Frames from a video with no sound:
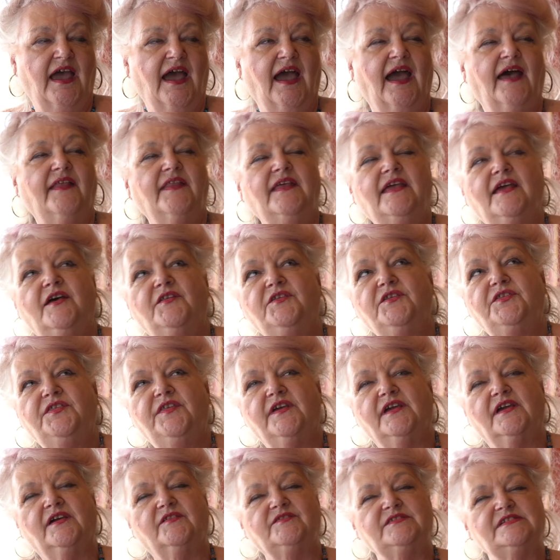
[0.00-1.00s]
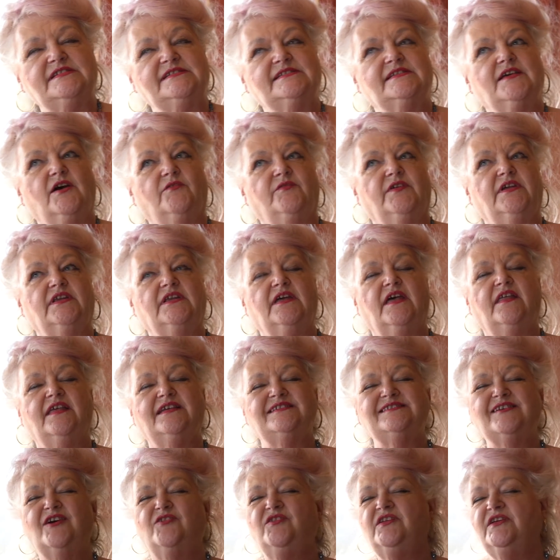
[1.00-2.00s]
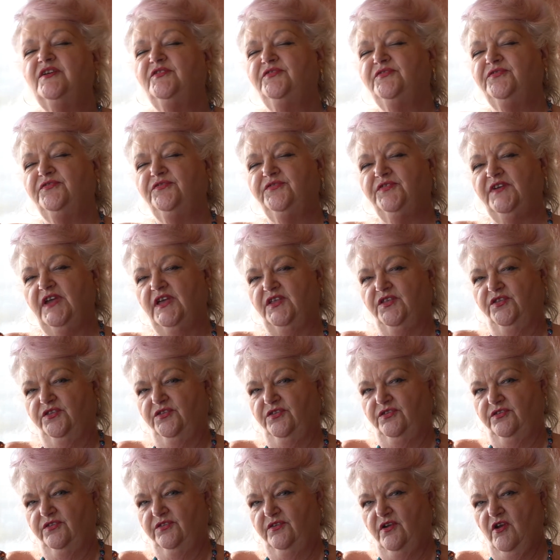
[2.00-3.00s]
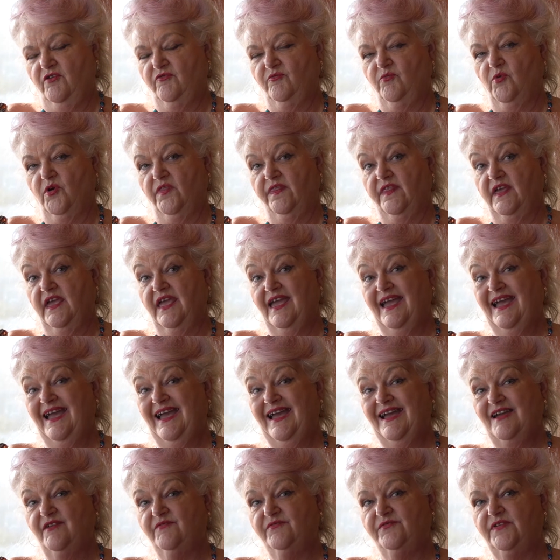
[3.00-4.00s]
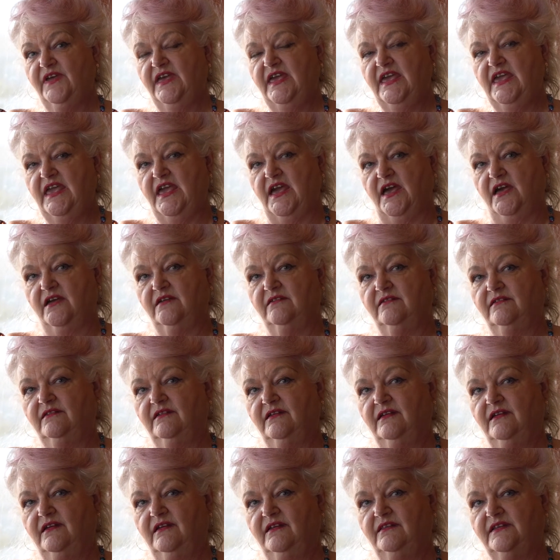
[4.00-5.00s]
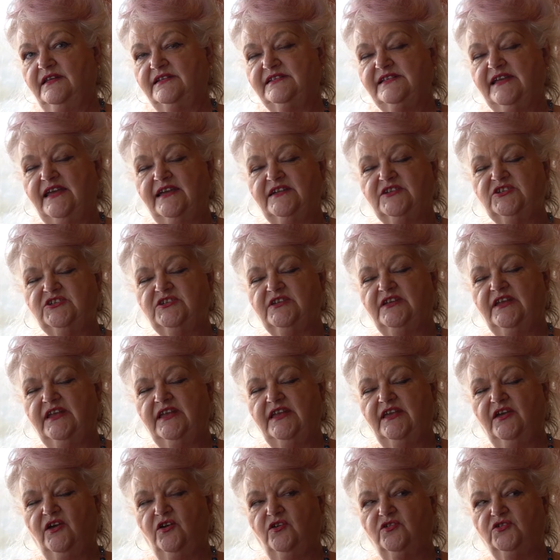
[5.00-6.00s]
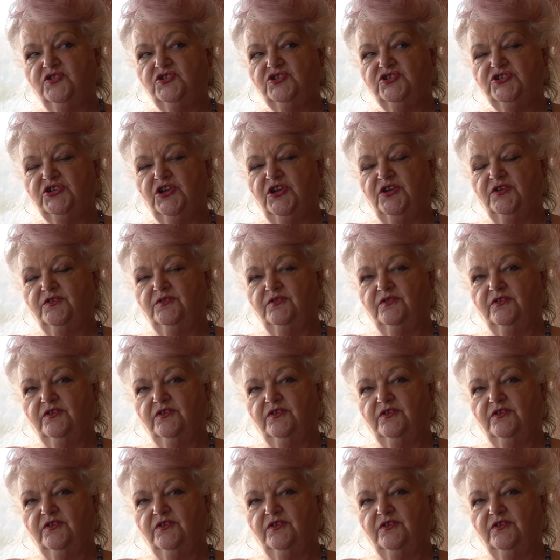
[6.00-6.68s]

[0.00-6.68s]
And the other thing I've discovered, it's only a fifth of what they have here that's actually on show.